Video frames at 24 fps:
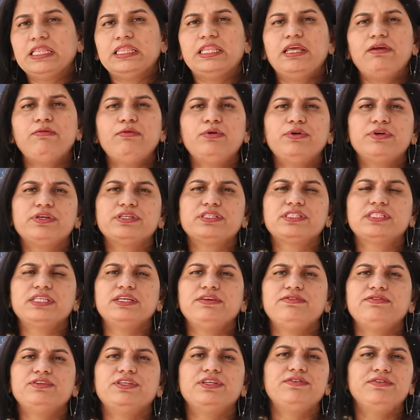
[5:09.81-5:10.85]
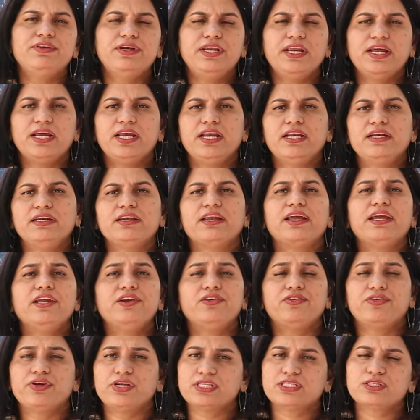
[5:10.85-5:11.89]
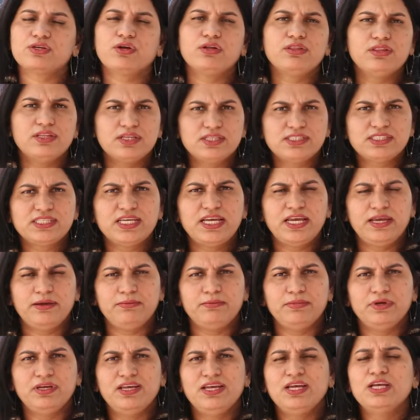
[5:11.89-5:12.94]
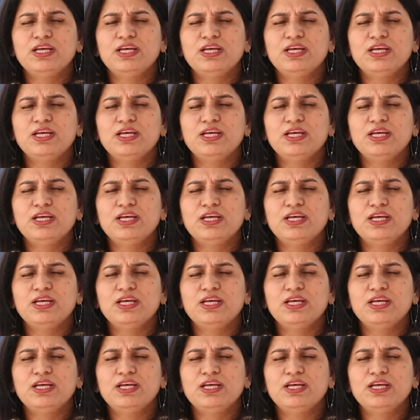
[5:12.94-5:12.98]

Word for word: they would receive dividend interest on the same.